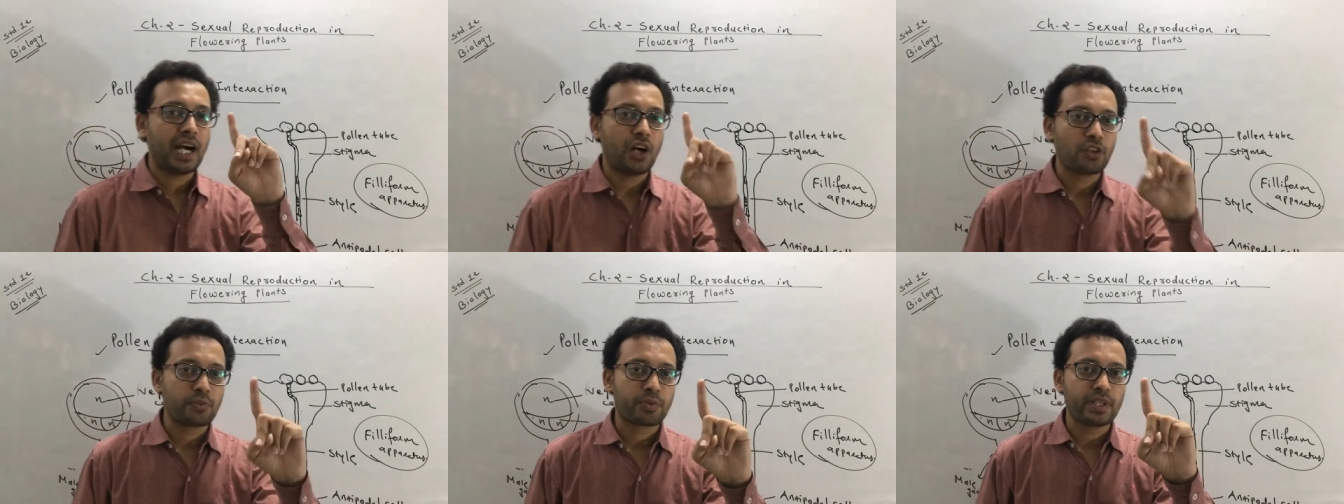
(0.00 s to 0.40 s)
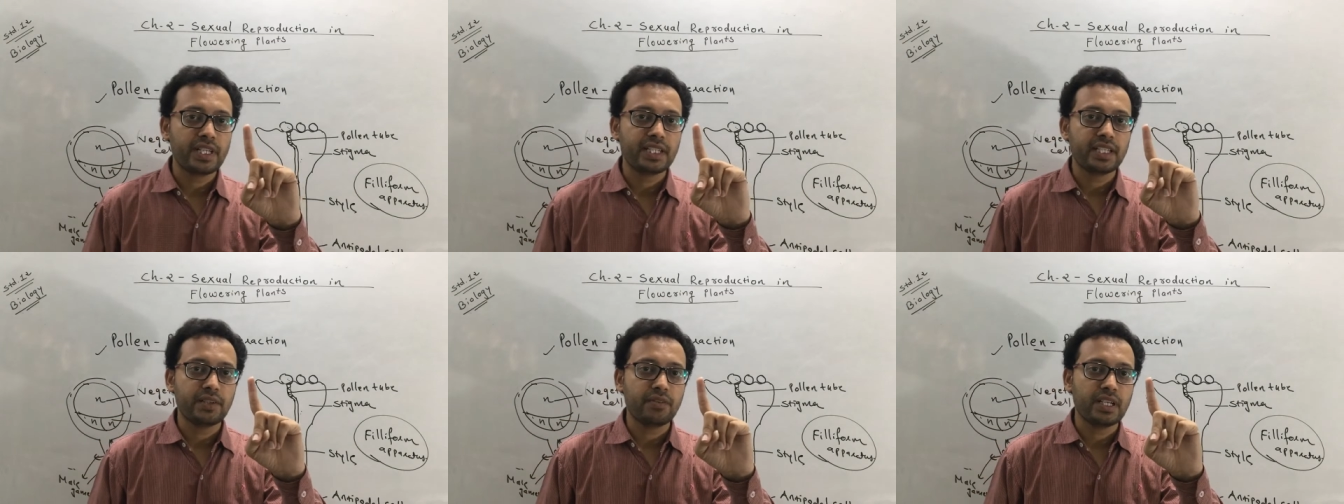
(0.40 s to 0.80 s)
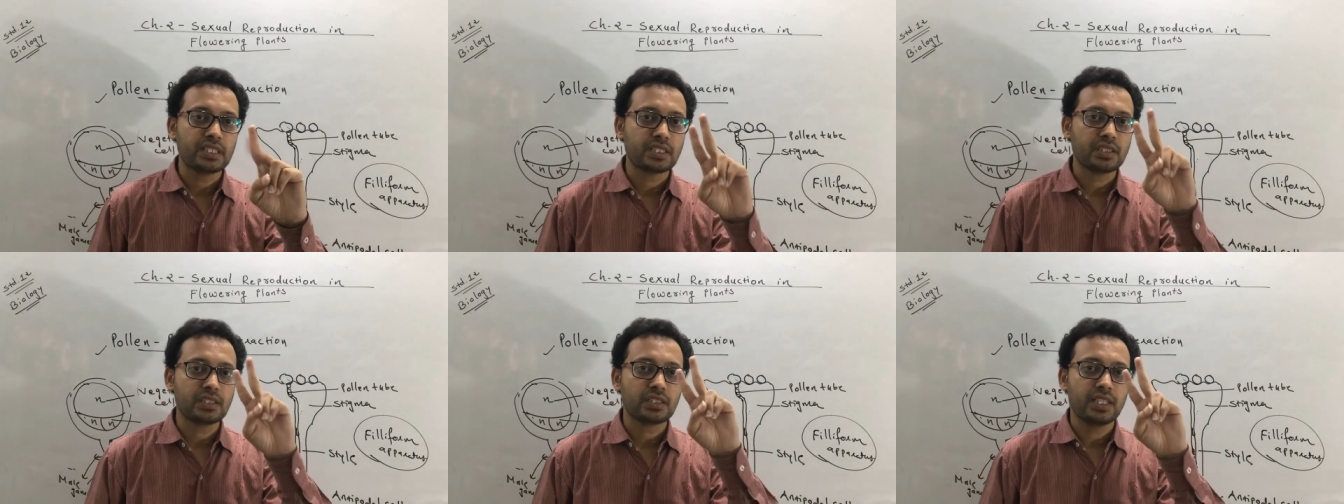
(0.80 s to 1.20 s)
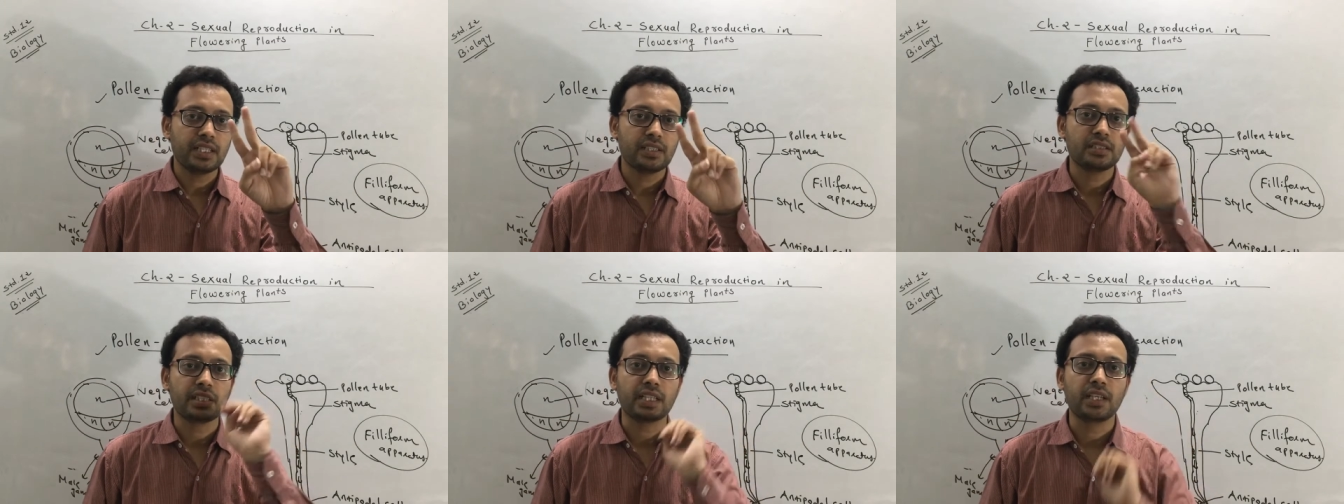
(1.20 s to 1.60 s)
outbreeding devices,
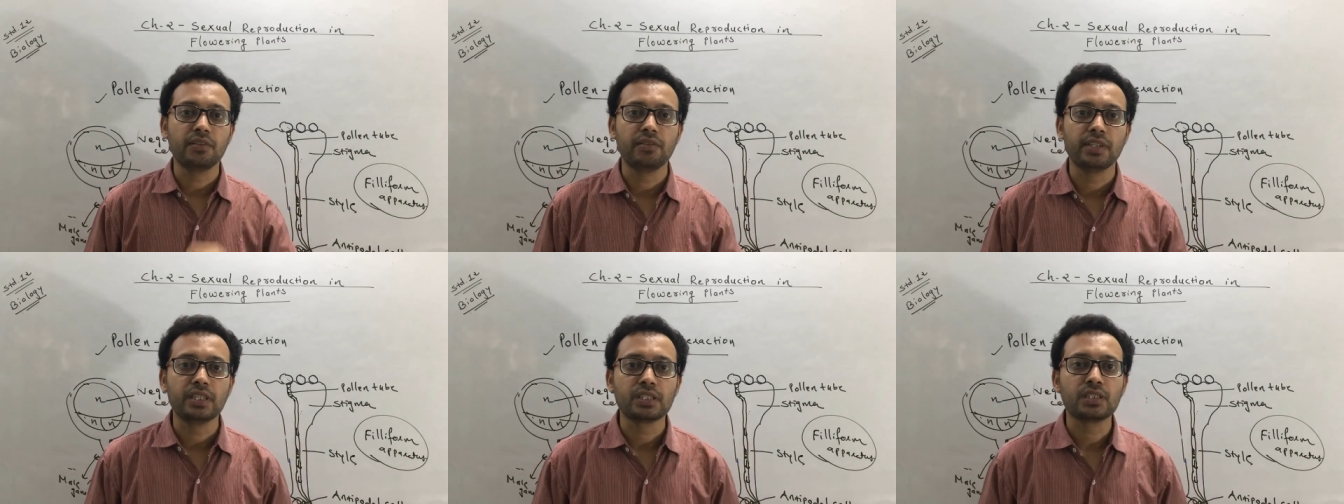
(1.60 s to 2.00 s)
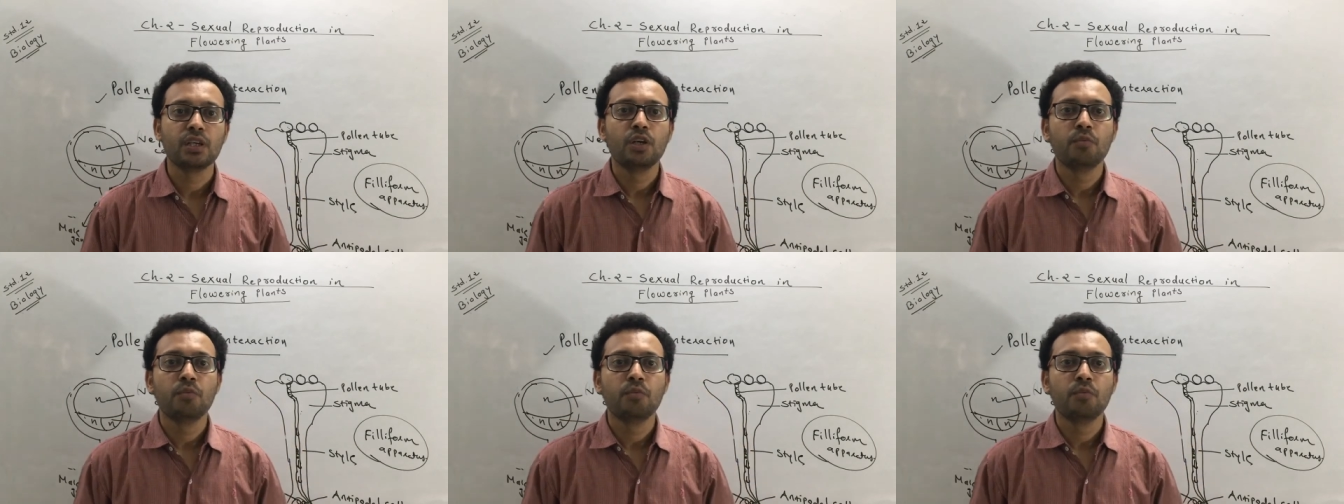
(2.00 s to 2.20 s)
and the second one is